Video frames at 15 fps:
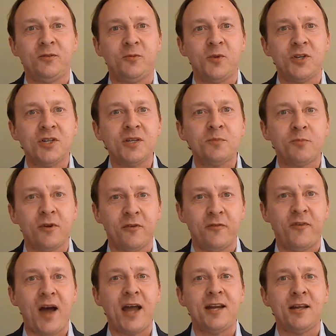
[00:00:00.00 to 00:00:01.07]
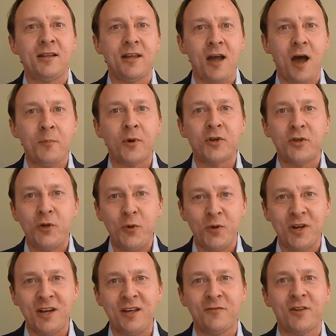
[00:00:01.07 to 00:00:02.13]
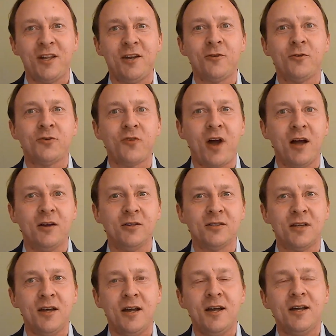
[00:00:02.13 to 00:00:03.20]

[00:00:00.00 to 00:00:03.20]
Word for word: which is providing the opportunity of clinical trials